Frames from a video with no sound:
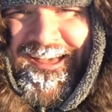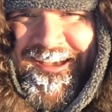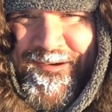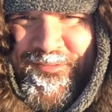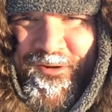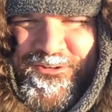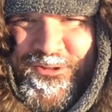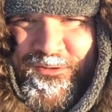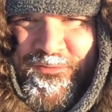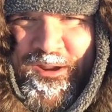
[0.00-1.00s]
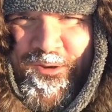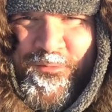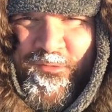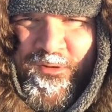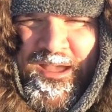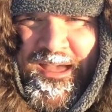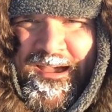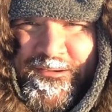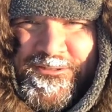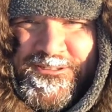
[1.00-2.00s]
As far as looking for caribou,
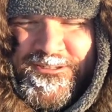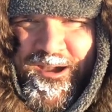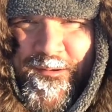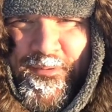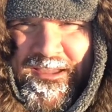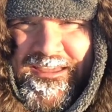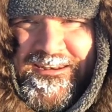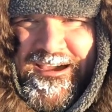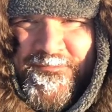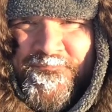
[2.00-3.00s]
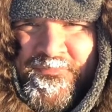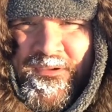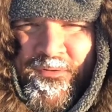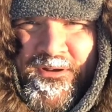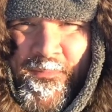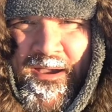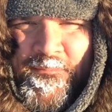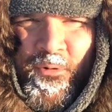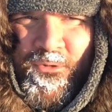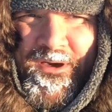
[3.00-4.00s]
I was just stopping, and a friend of
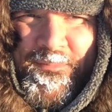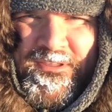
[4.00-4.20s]
mine pulled up.